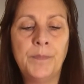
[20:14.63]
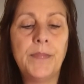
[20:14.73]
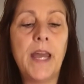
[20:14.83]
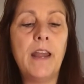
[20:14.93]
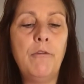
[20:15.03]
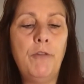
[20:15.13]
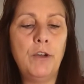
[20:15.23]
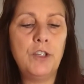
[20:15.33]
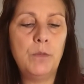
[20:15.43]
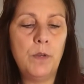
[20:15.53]
that I
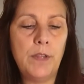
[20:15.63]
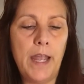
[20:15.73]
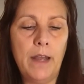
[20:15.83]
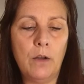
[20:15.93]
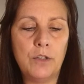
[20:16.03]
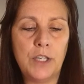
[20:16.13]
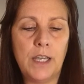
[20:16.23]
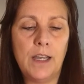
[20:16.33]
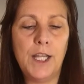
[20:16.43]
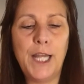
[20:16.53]
function with energy,
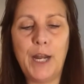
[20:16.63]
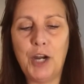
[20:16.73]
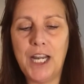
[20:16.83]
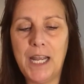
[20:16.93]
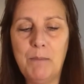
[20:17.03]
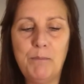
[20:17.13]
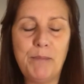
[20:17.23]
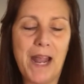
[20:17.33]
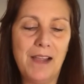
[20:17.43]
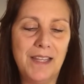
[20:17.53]
clarity,
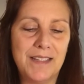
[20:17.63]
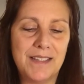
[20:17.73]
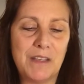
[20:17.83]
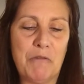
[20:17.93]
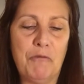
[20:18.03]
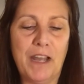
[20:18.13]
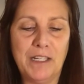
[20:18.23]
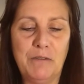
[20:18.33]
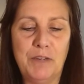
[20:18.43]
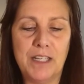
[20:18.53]
balance,
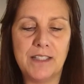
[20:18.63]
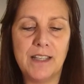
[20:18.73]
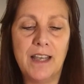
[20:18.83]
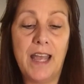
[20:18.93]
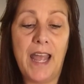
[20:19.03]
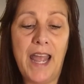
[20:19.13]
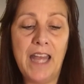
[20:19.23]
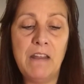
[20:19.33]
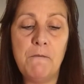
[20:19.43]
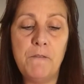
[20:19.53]
effectiveness,
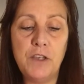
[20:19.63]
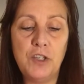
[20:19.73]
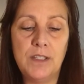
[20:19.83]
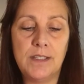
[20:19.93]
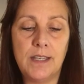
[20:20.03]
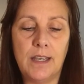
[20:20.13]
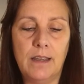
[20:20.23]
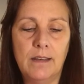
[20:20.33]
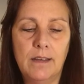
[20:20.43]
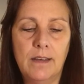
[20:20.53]
and efficiency
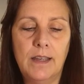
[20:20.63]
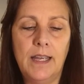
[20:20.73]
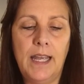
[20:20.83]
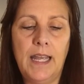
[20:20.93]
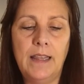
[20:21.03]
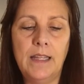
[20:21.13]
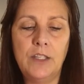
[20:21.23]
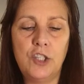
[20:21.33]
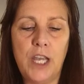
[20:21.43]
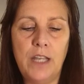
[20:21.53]
in the
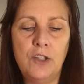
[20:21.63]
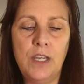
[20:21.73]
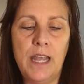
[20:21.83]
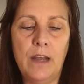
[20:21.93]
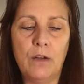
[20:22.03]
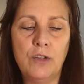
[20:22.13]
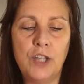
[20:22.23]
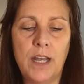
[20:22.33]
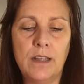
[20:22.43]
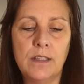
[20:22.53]
changing
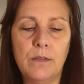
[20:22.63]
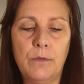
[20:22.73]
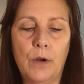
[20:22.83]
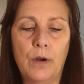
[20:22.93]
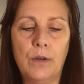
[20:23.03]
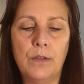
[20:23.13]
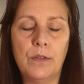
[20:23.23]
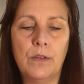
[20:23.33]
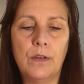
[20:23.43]
energetics of Earth,